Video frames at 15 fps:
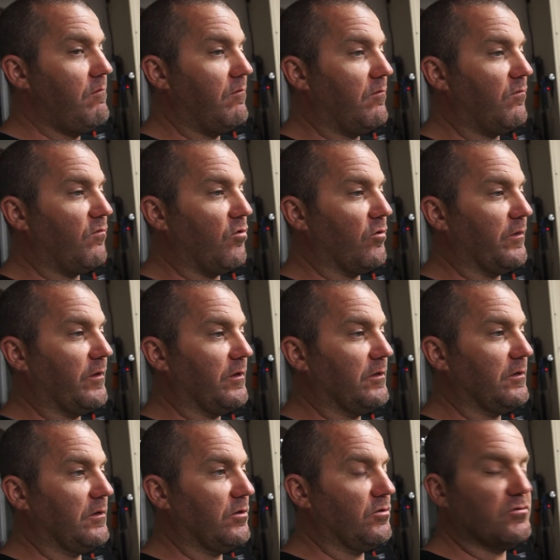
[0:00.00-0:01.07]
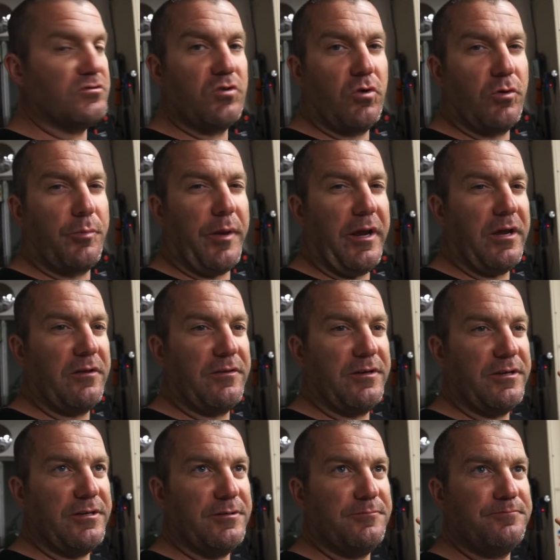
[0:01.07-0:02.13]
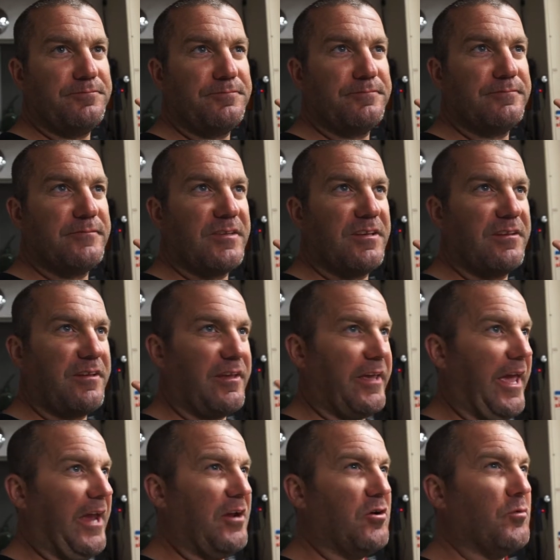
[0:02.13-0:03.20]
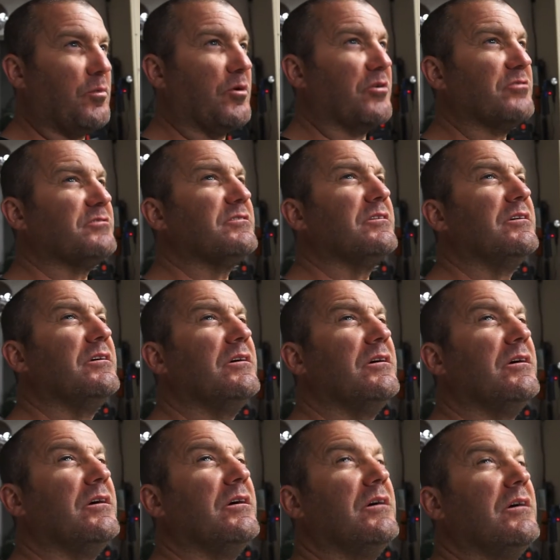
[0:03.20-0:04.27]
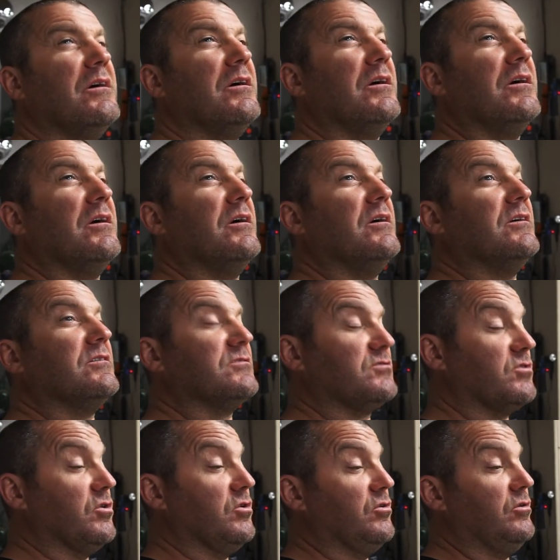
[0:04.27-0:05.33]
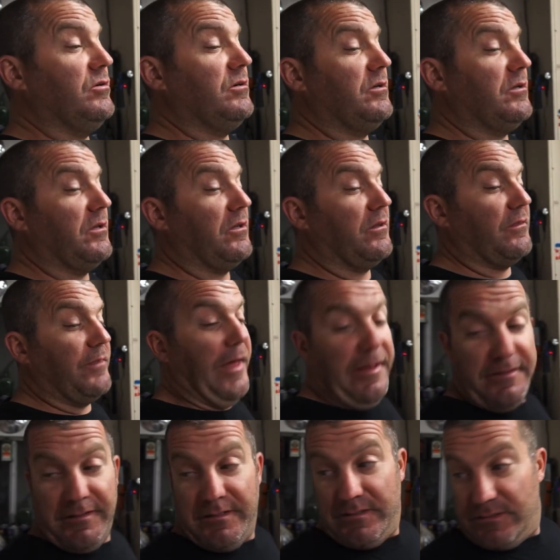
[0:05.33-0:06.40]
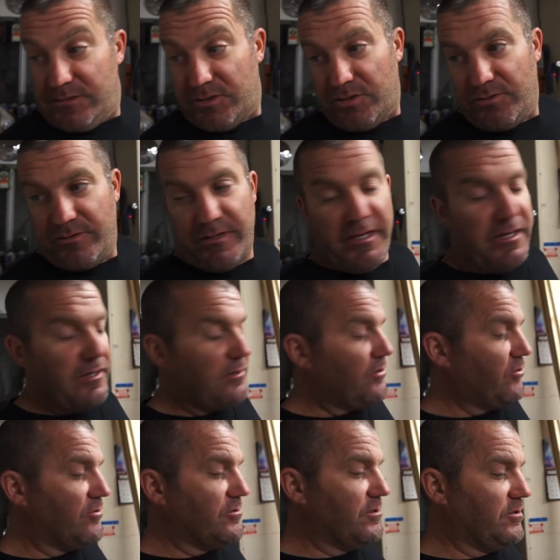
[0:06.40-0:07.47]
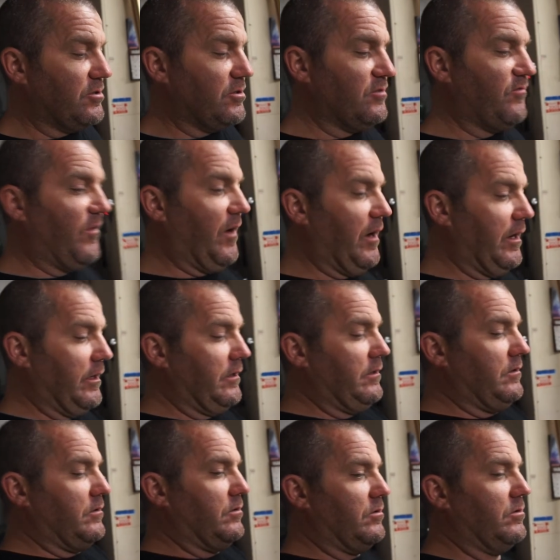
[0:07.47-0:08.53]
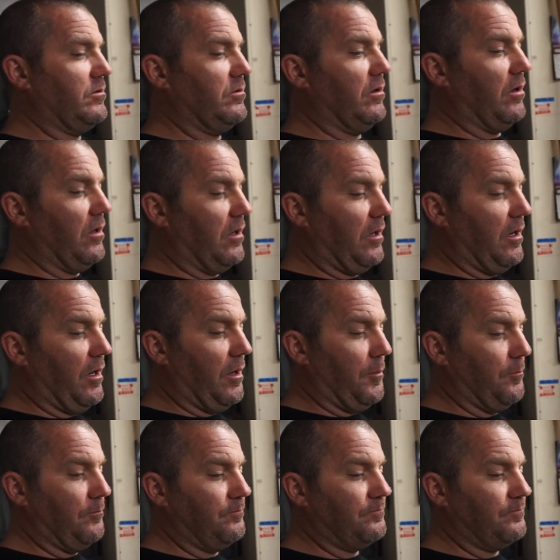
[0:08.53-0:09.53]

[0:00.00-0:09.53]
for the little solar pan, the gate openers. So that does turn that turns it just fine. Um,